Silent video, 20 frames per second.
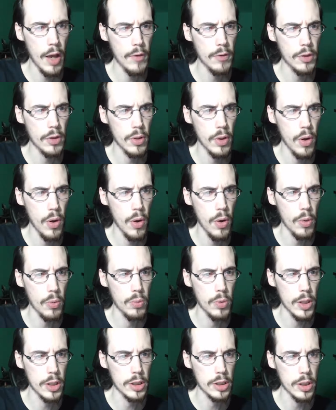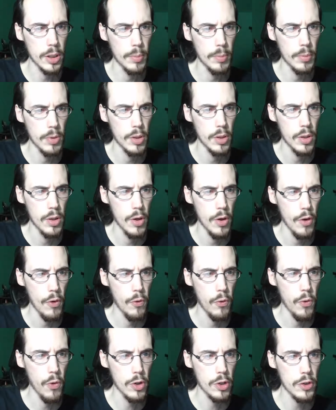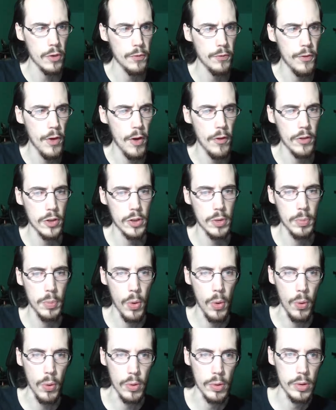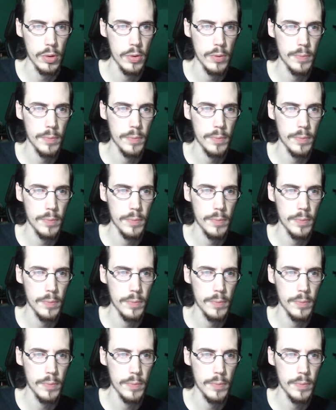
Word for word: to all rush them. Fortune favors the bold.